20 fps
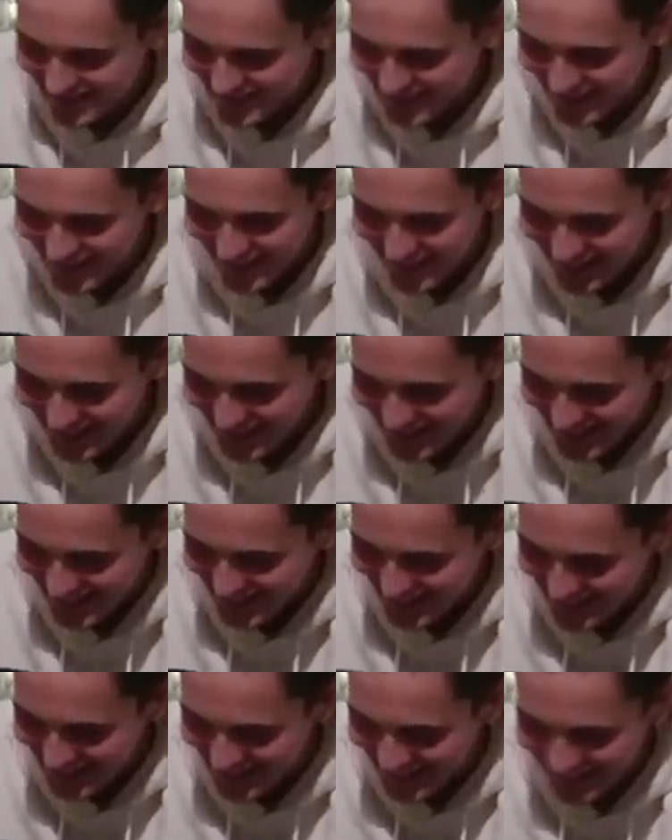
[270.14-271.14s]
you
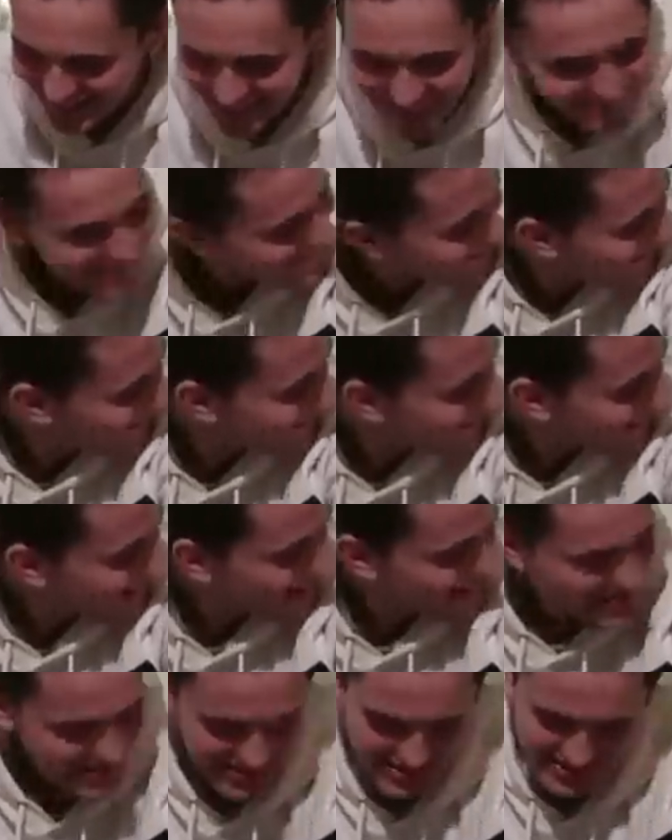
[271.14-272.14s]
up.
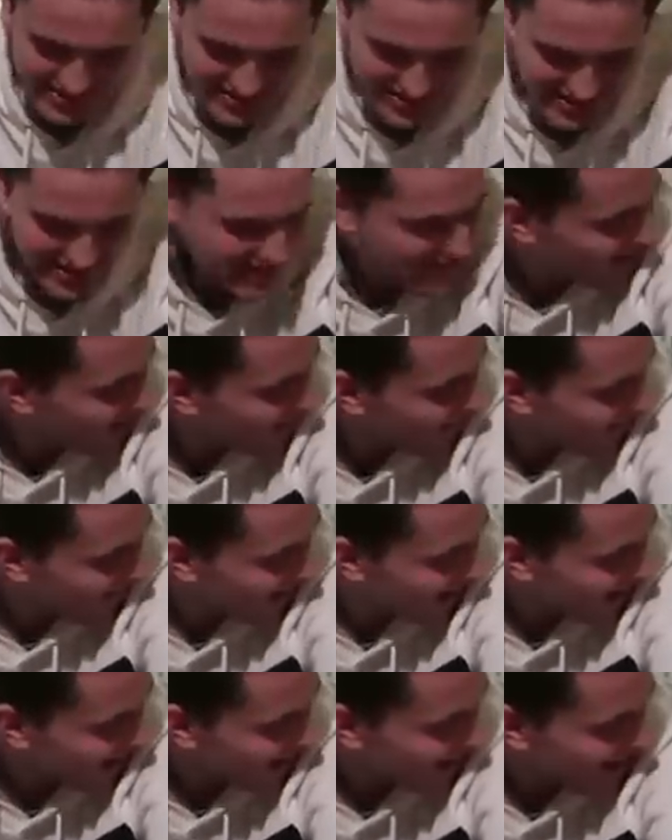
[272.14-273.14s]
Stick your
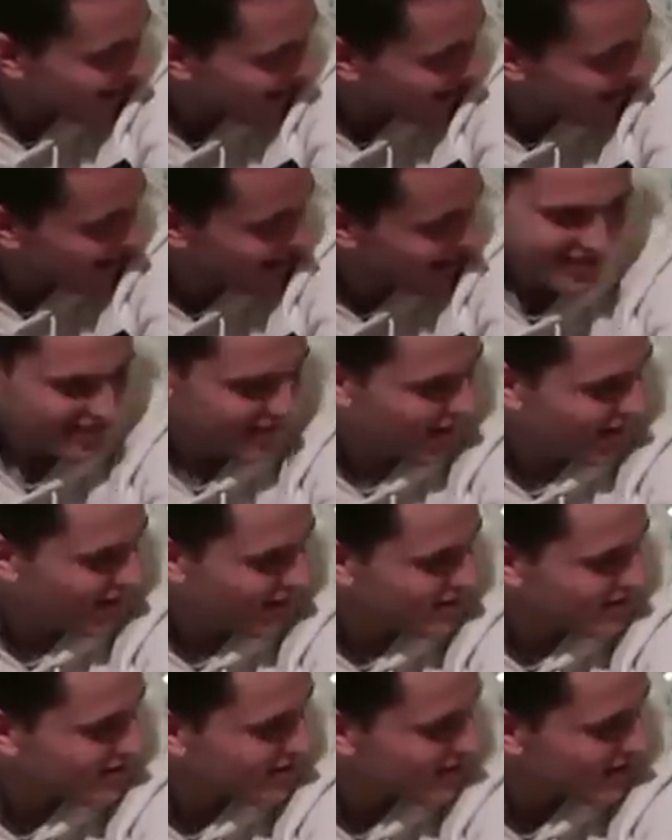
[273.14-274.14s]
feet. Are
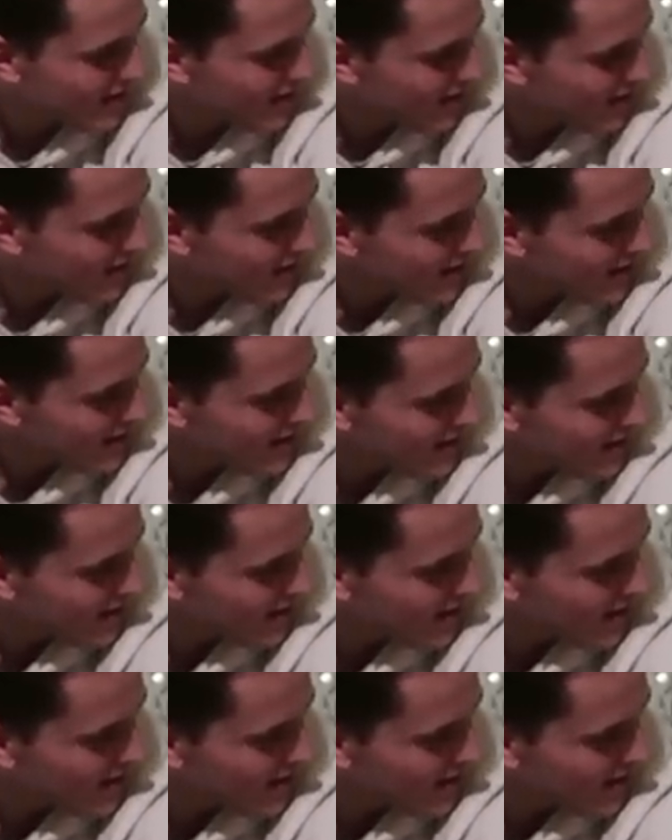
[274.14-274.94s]
you serious?